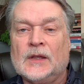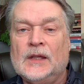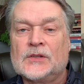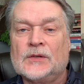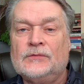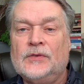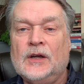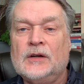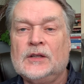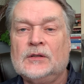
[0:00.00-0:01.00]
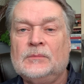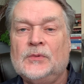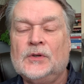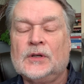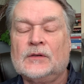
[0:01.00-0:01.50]
It's a very good
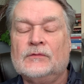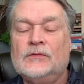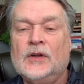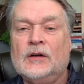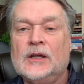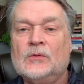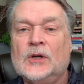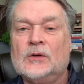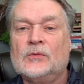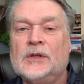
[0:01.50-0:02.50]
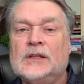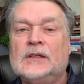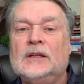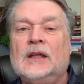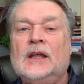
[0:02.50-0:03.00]
book, very well written,